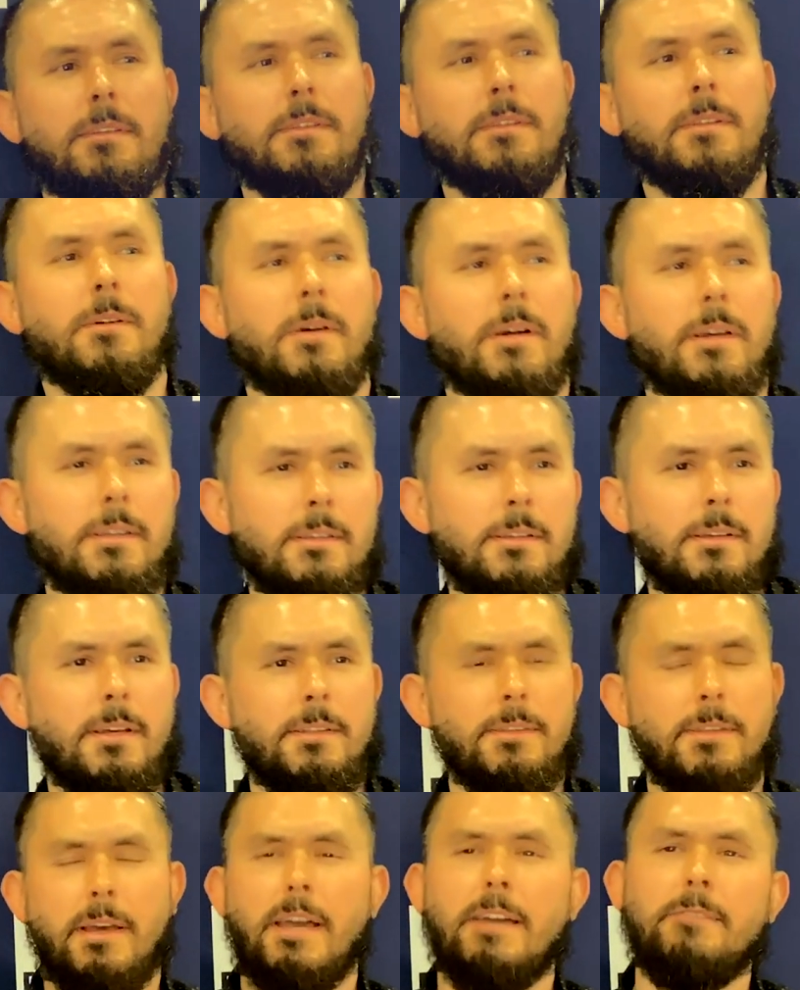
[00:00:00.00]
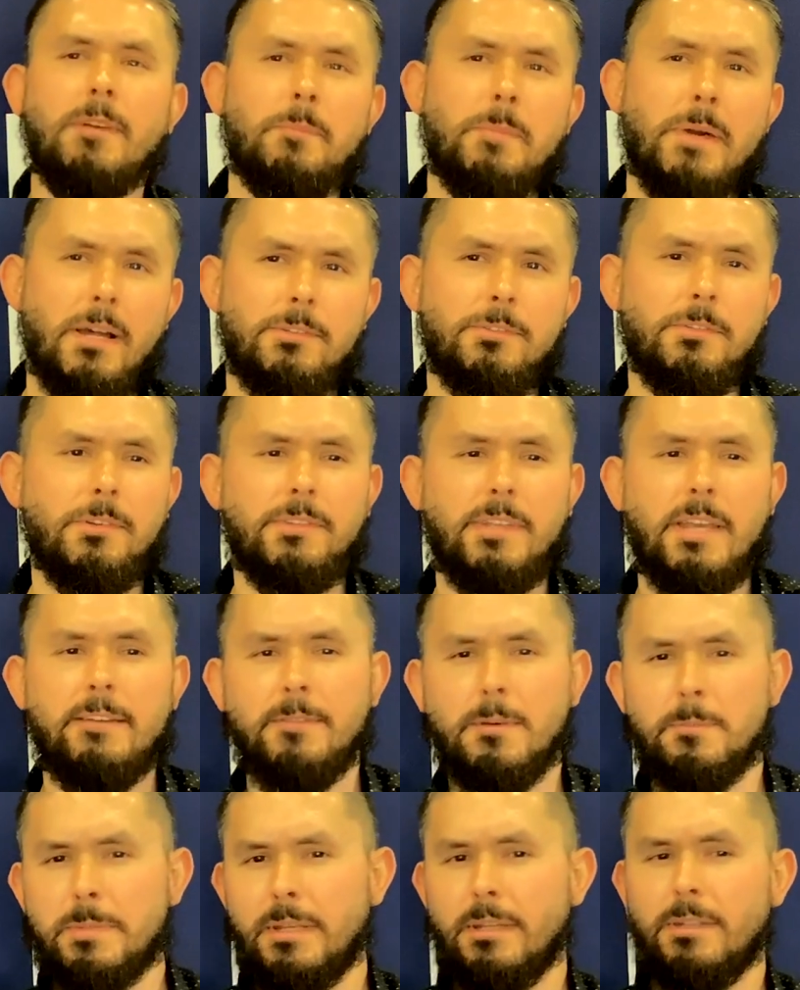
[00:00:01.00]
you know, I, I, have my bachelor's, I have
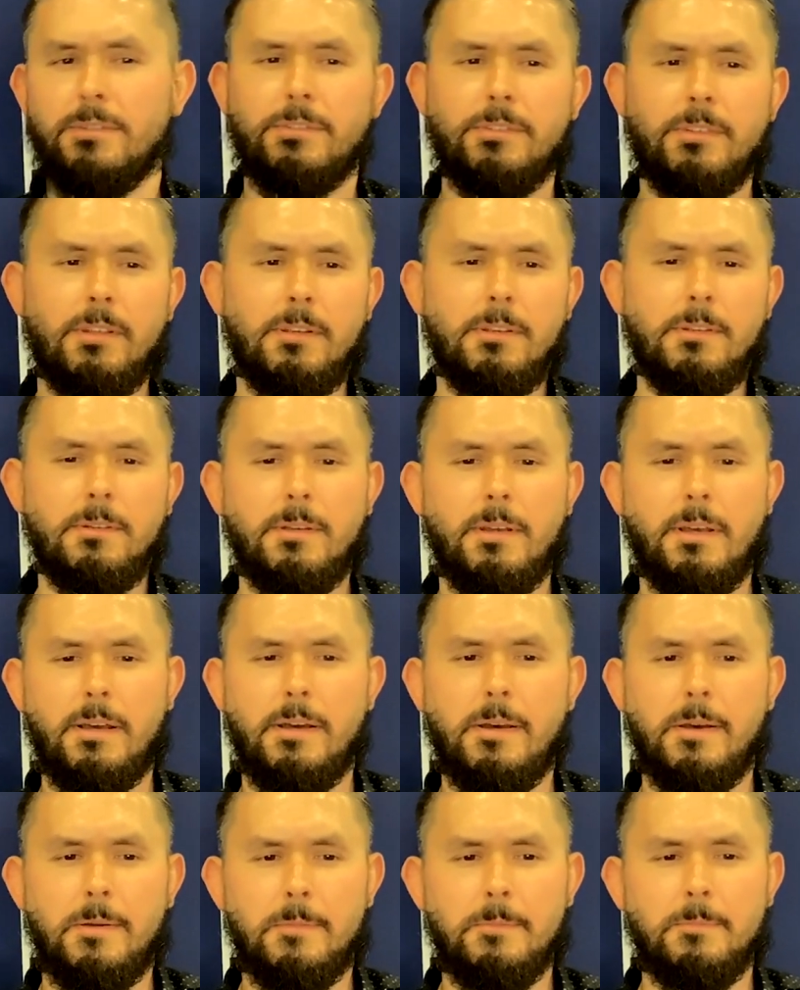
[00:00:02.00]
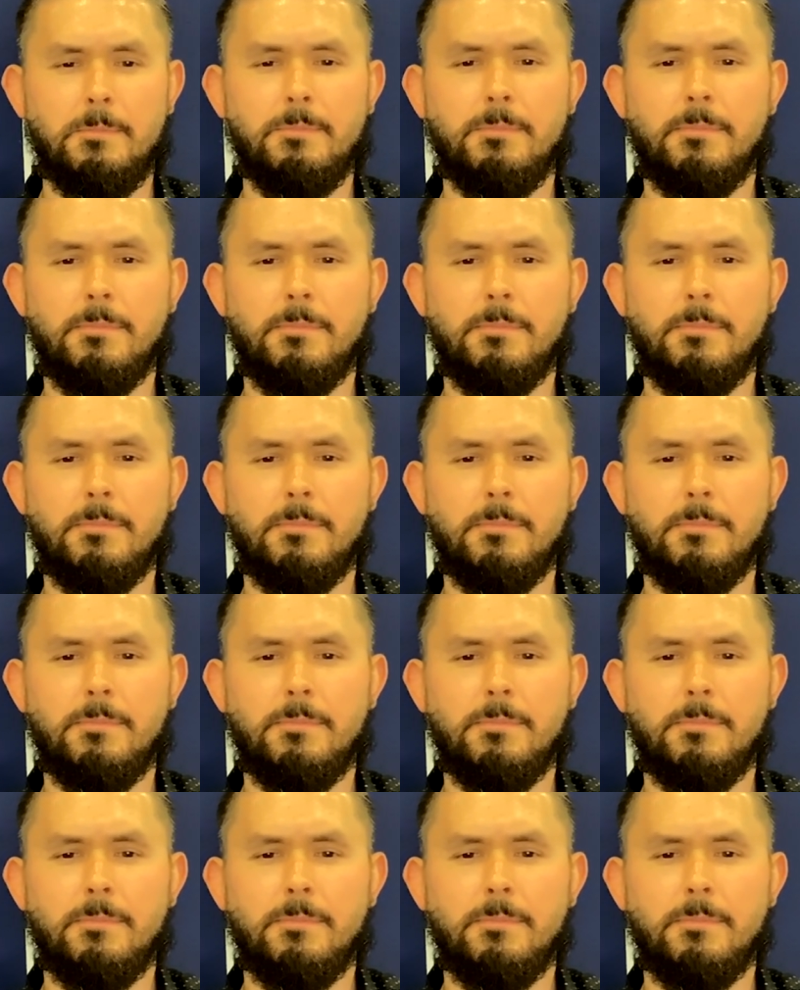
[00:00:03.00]
my PhD, um,